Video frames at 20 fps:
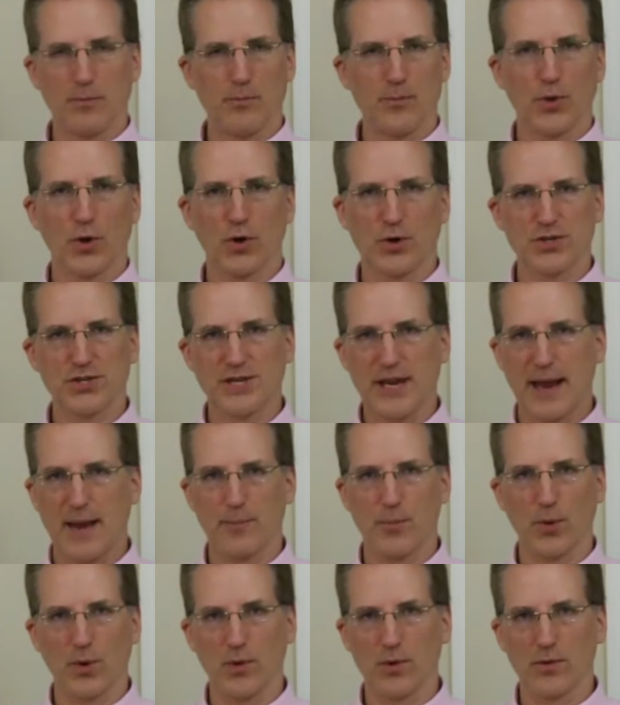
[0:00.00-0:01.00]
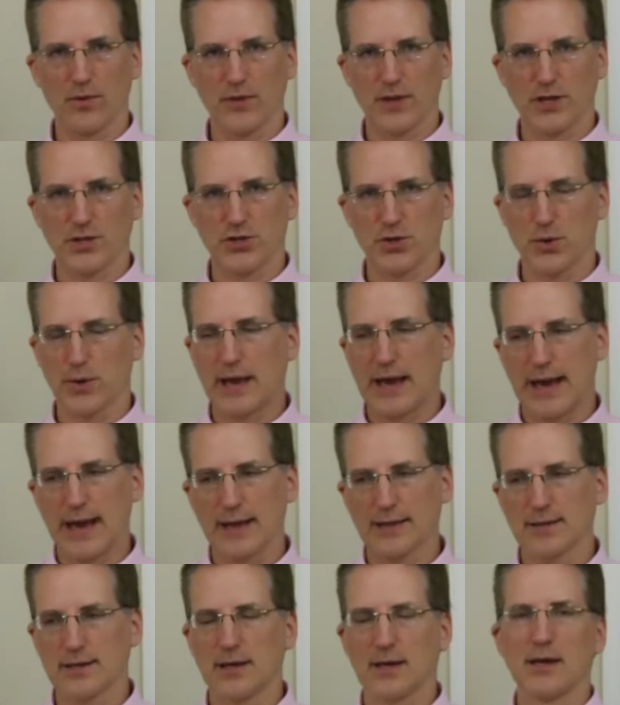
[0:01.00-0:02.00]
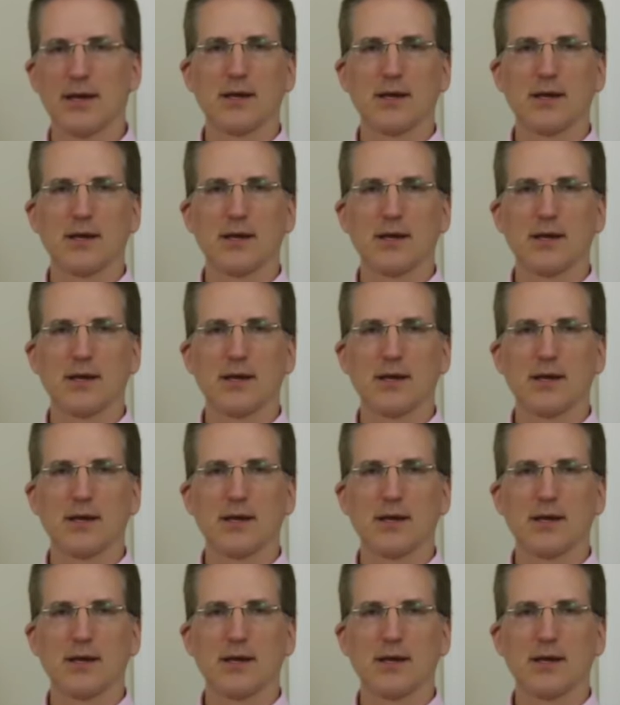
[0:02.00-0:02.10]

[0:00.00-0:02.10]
per sample that you get.